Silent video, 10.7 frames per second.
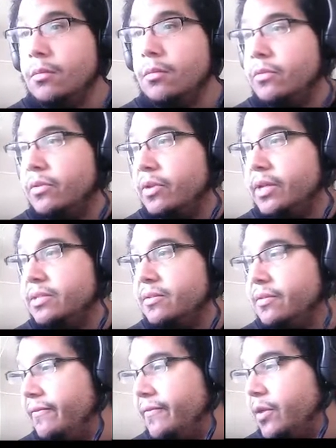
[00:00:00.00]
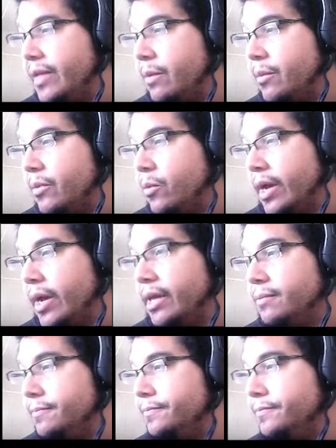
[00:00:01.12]
So let's fill that with white,
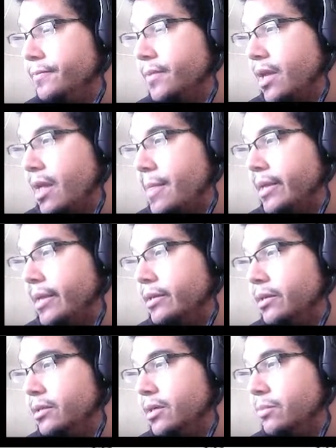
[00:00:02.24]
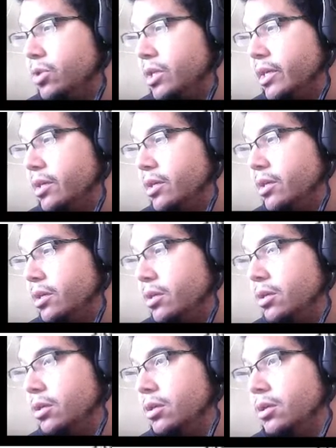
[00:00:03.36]
and then double click
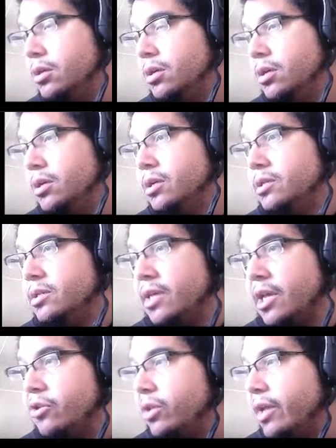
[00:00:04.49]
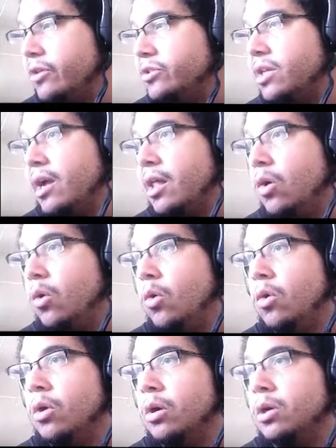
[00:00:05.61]
to get your layer style,
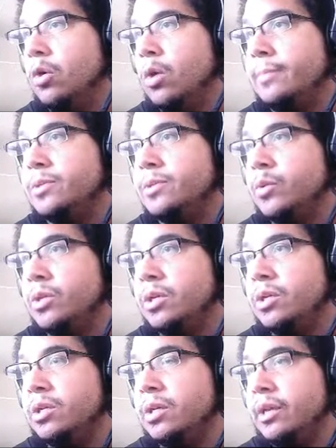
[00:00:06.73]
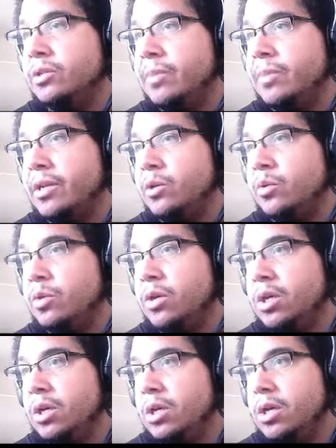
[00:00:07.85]
or go up to the layers menu
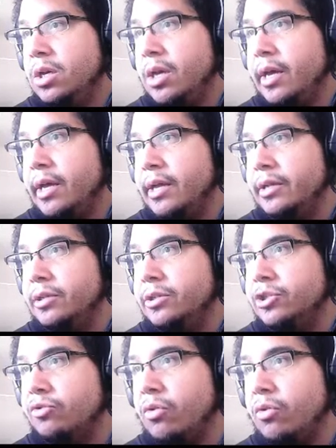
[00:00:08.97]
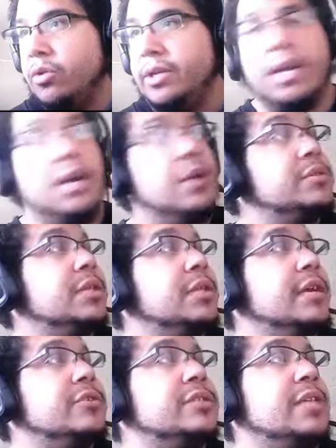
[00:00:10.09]
and scroll down to
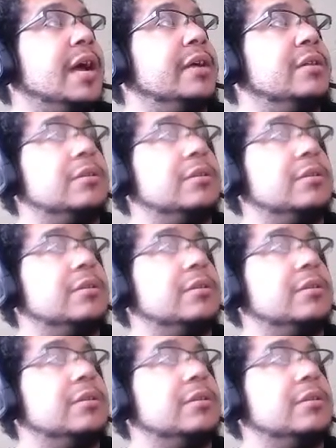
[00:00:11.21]
layer style.